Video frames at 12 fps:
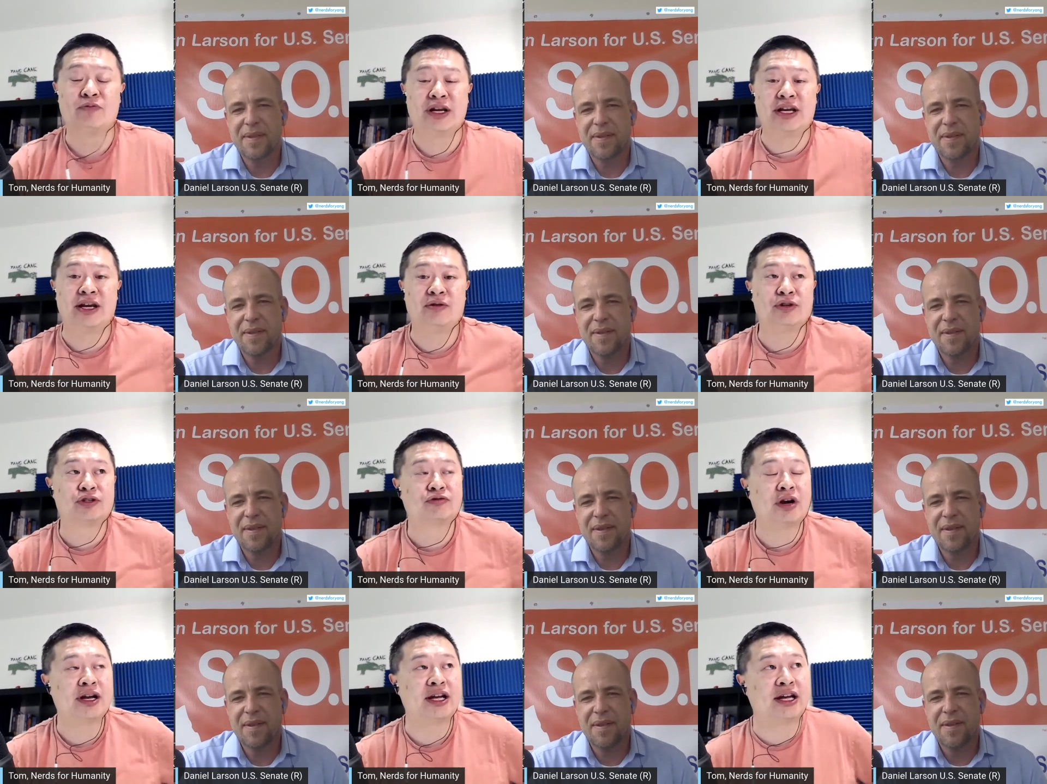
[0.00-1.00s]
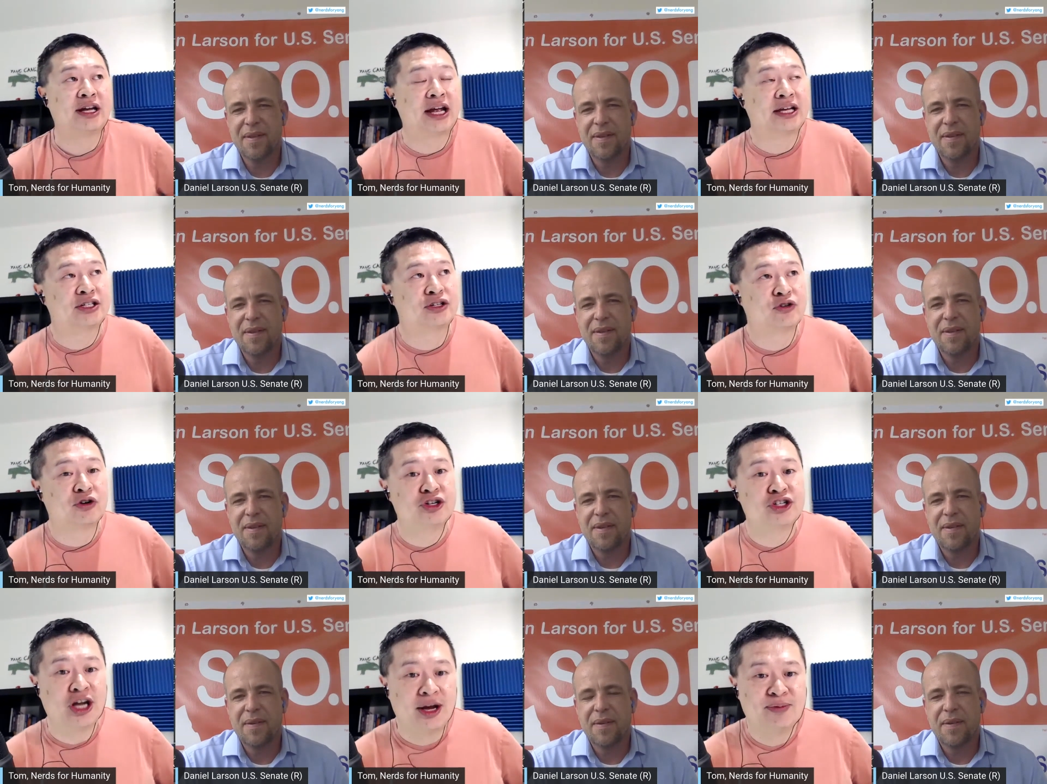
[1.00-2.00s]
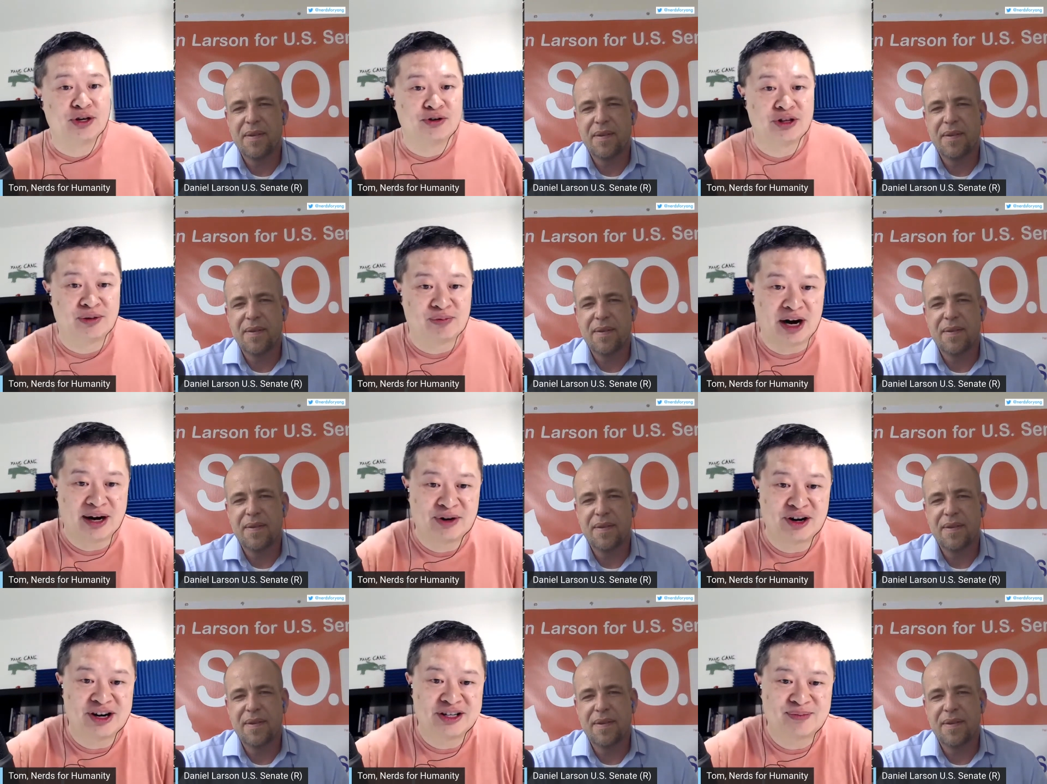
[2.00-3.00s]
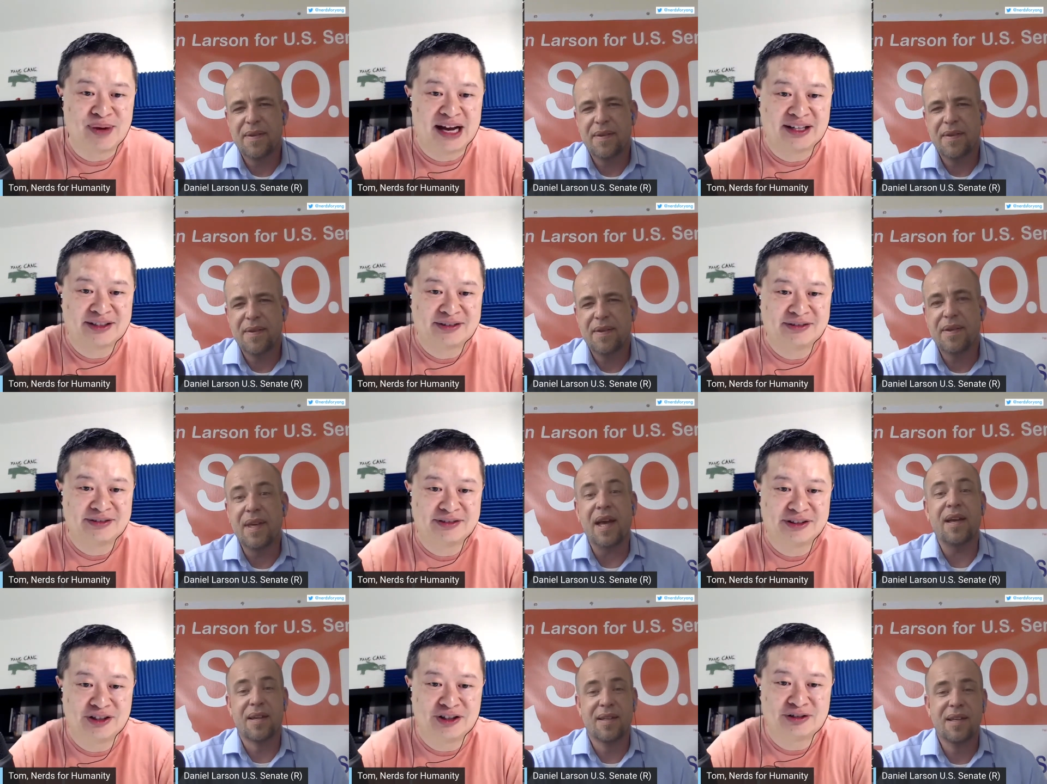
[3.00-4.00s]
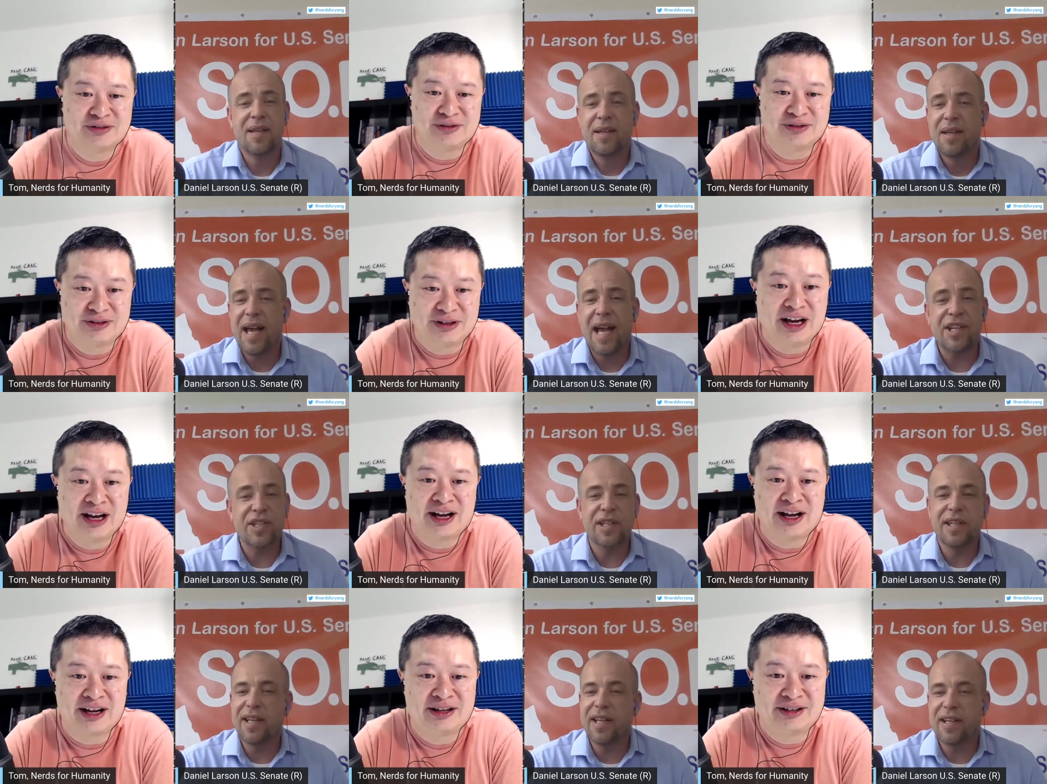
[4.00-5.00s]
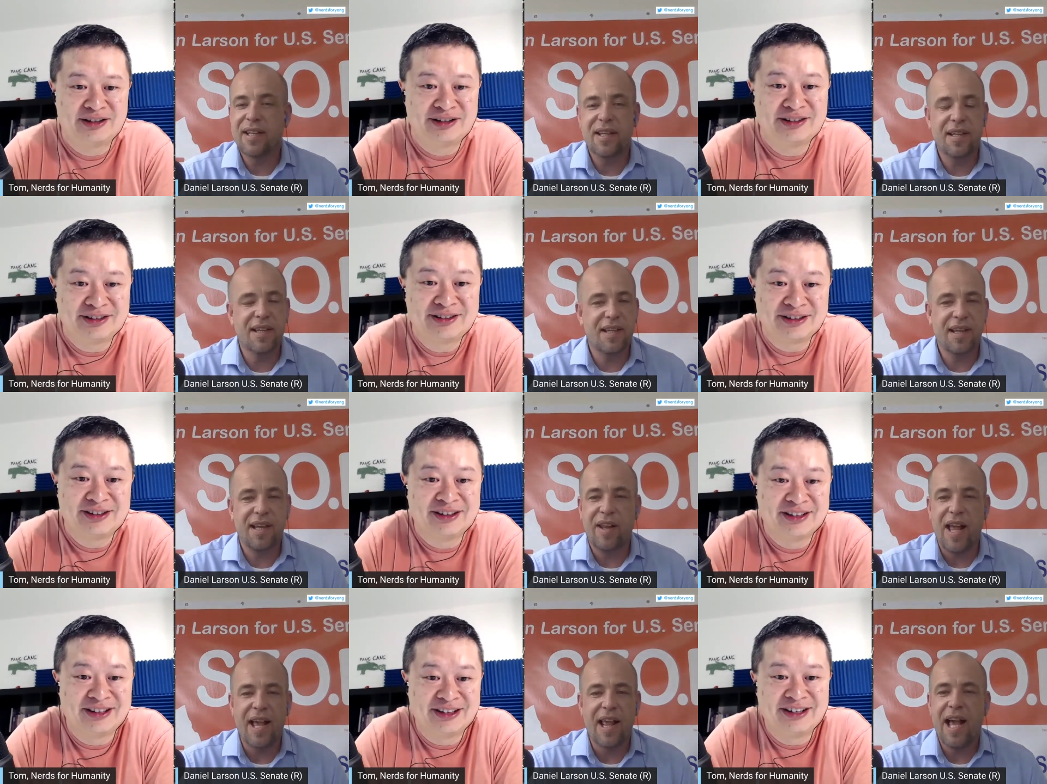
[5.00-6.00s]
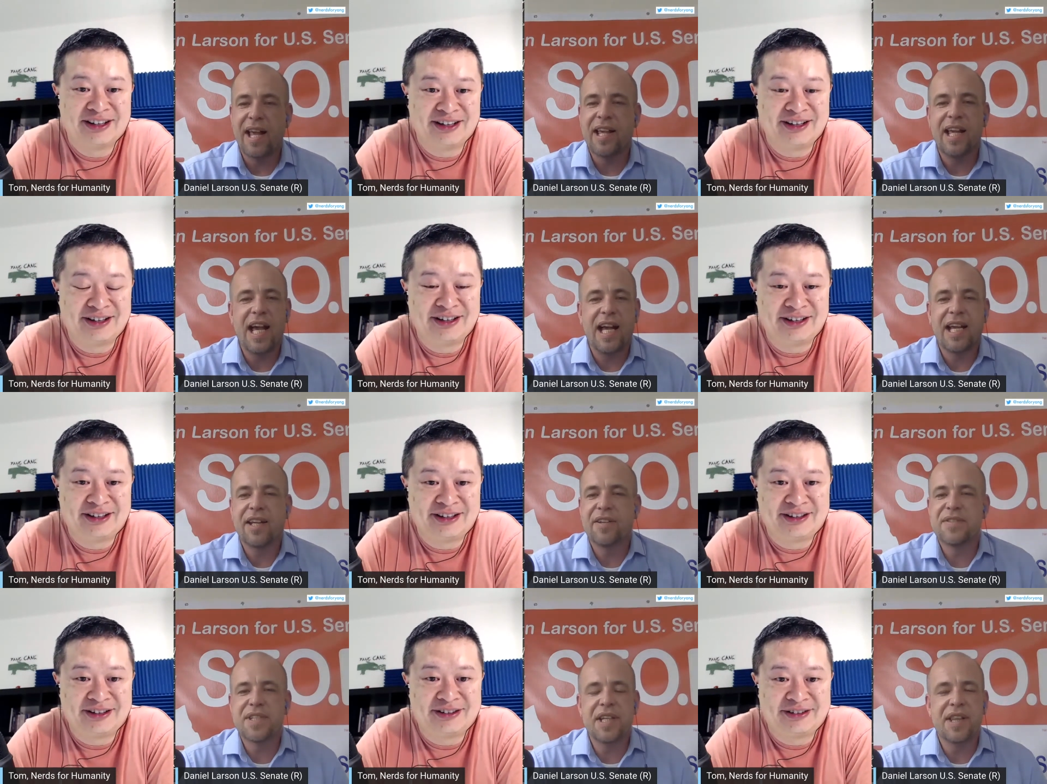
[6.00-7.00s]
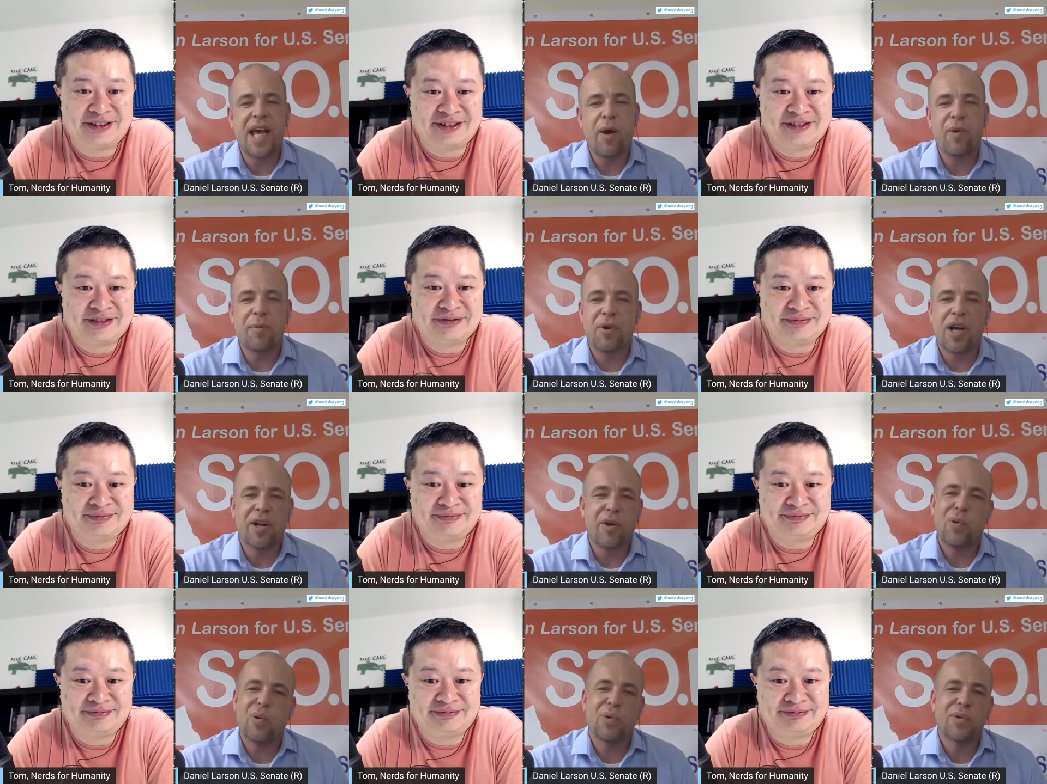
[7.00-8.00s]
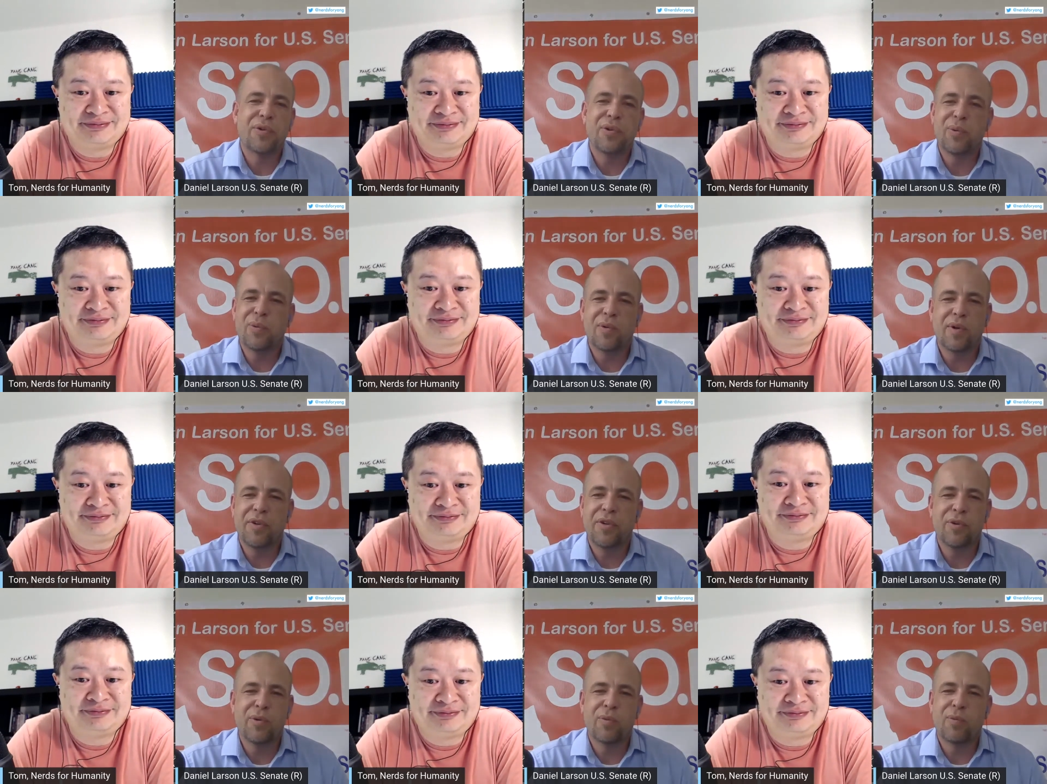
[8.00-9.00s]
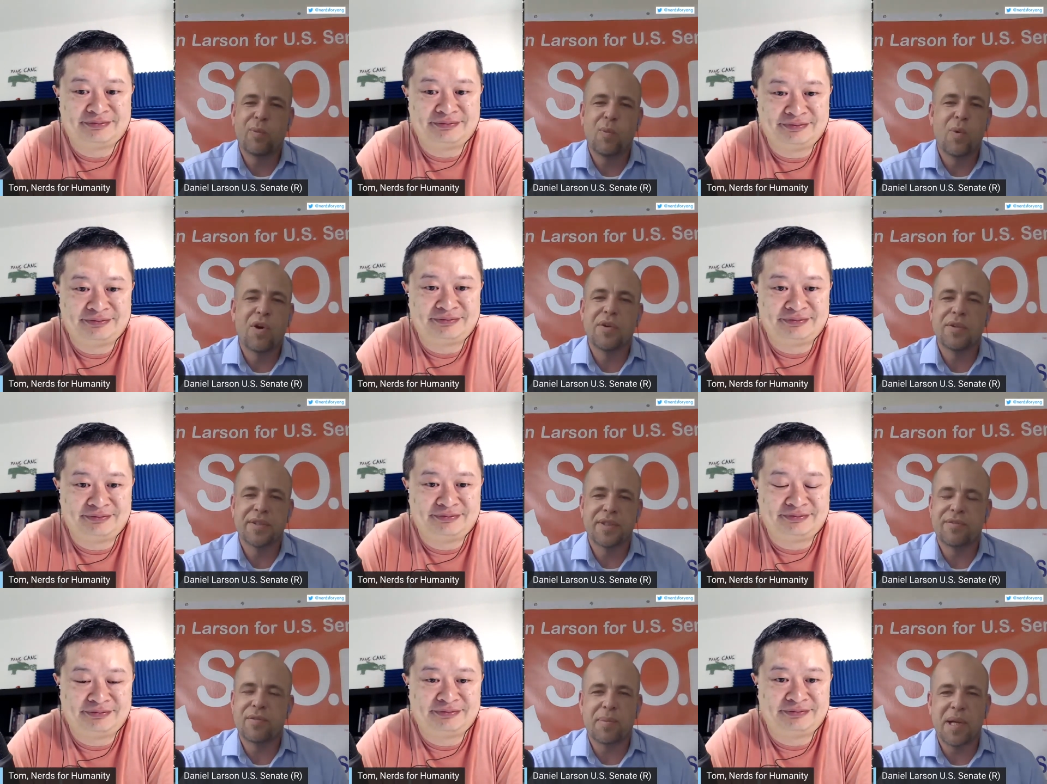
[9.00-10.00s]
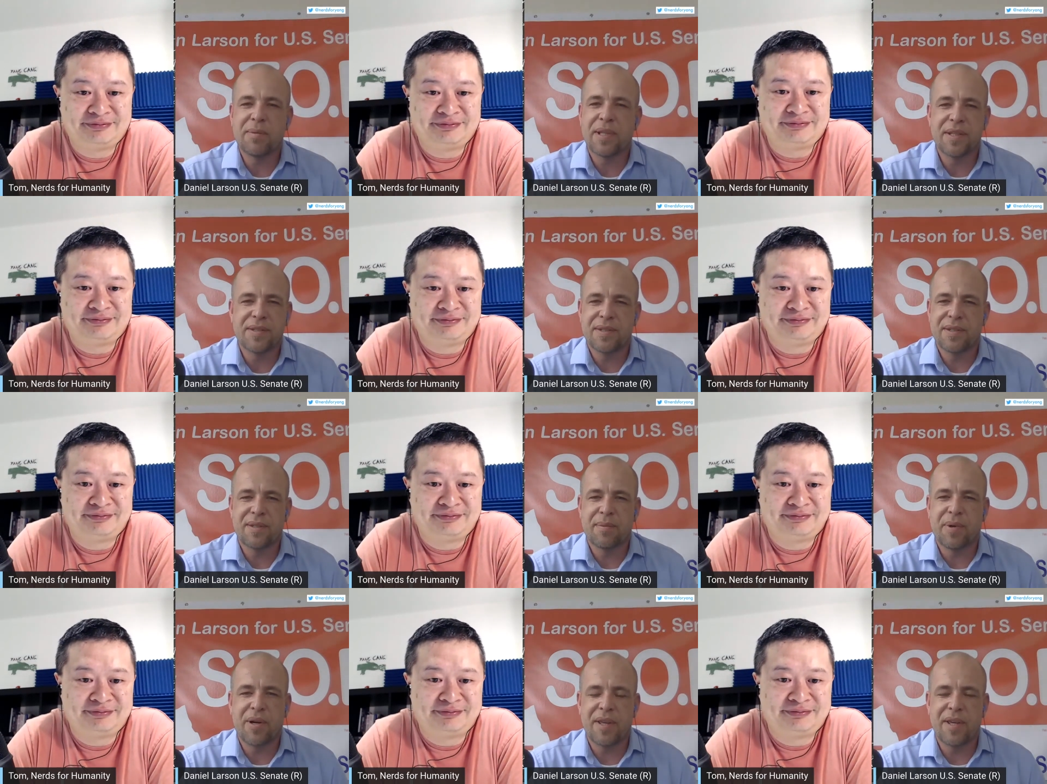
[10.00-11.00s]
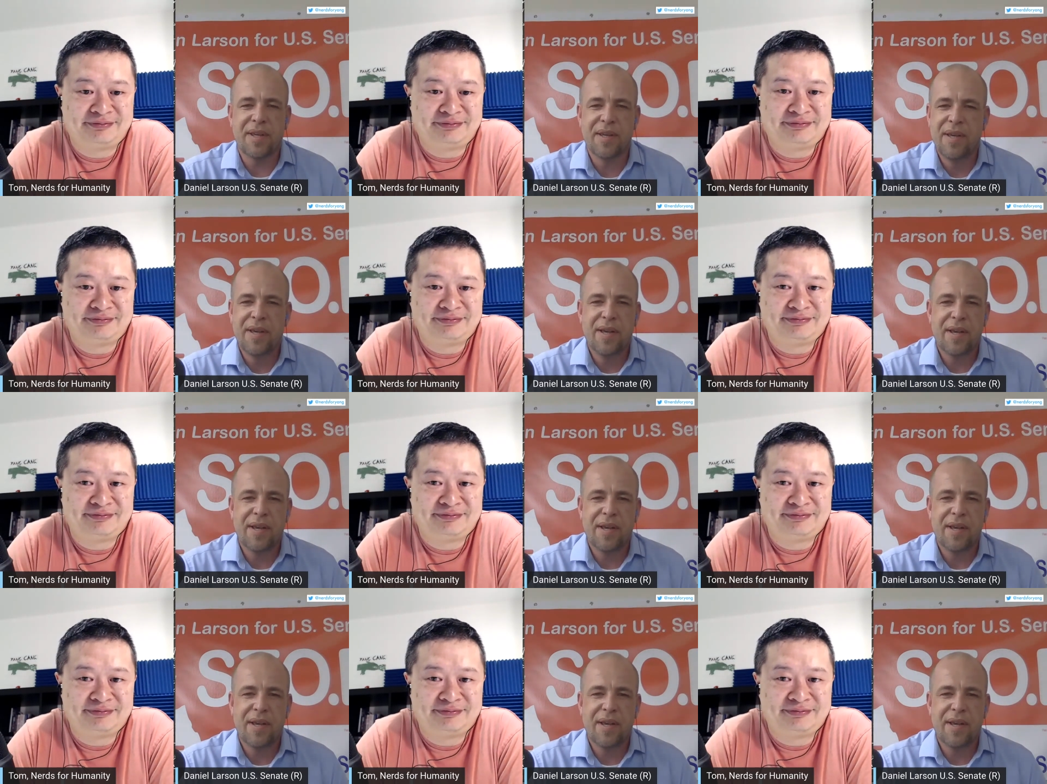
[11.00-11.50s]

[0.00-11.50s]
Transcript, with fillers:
Speaker 1: him when he was running against George W. in the primaries back. Yeah, you know, Actually, uh,
Speaker 2: it, I, I I could have seen that would have brought a whole new new world of Republicans into the party.